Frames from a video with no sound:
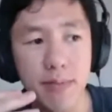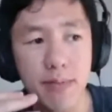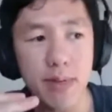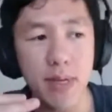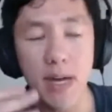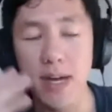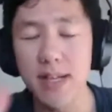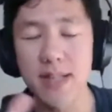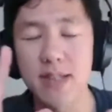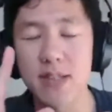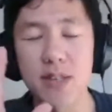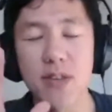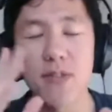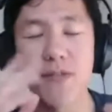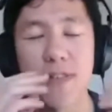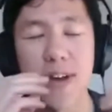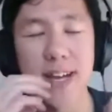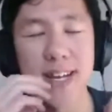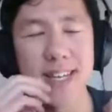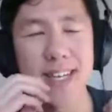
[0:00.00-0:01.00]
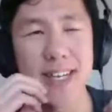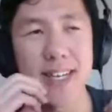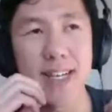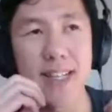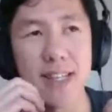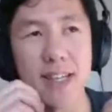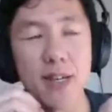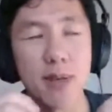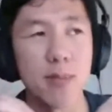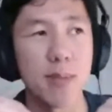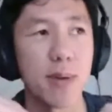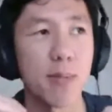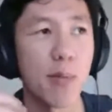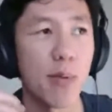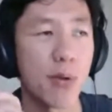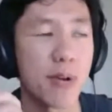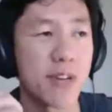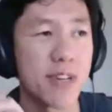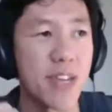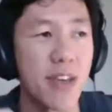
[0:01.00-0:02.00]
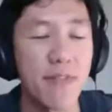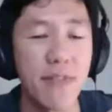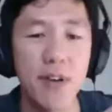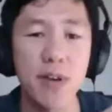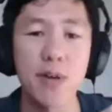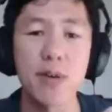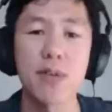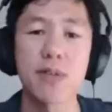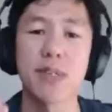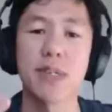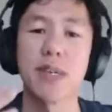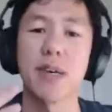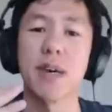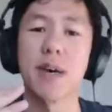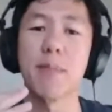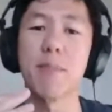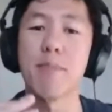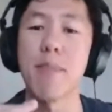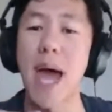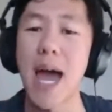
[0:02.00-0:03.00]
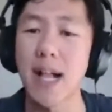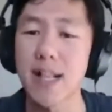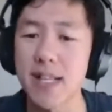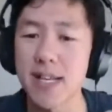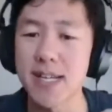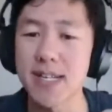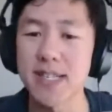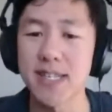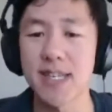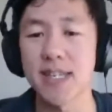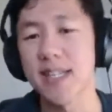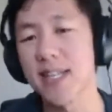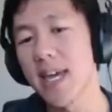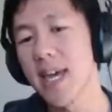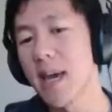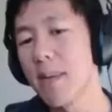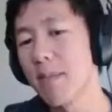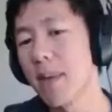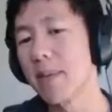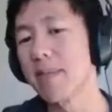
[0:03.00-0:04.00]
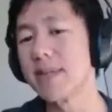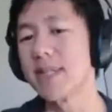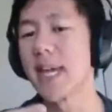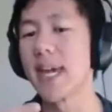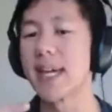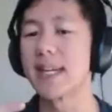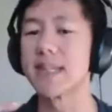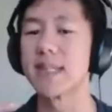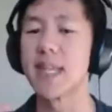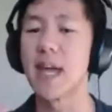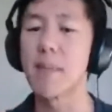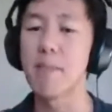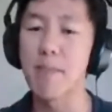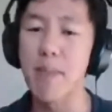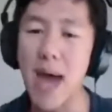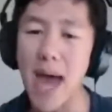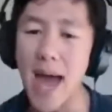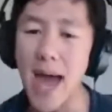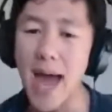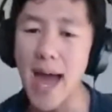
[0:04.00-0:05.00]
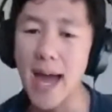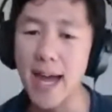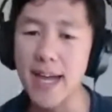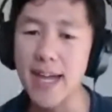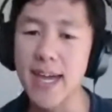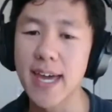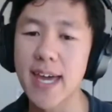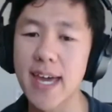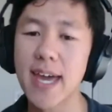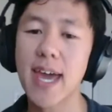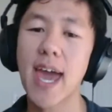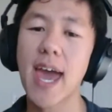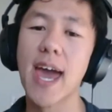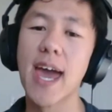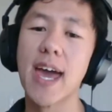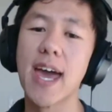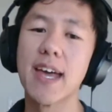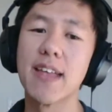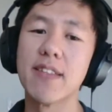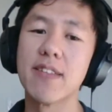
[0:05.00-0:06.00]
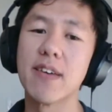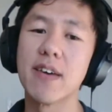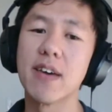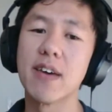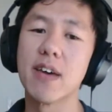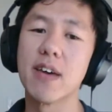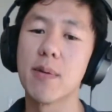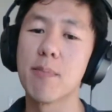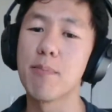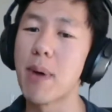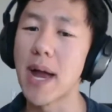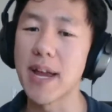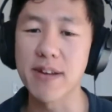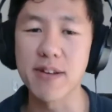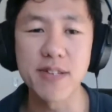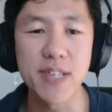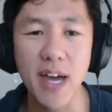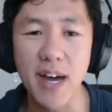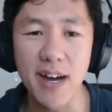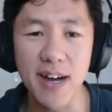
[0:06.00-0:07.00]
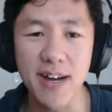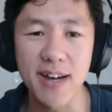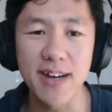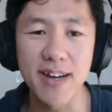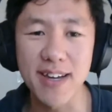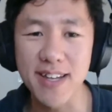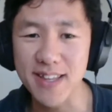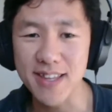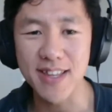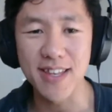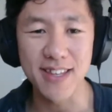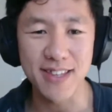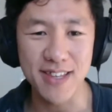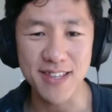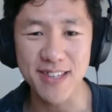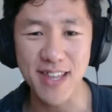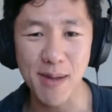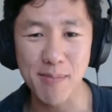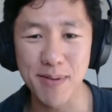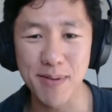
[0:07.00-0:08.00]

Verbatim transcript: Do you find it a little bit more difficult to balance and maybe take a step back and bite your tongue and this type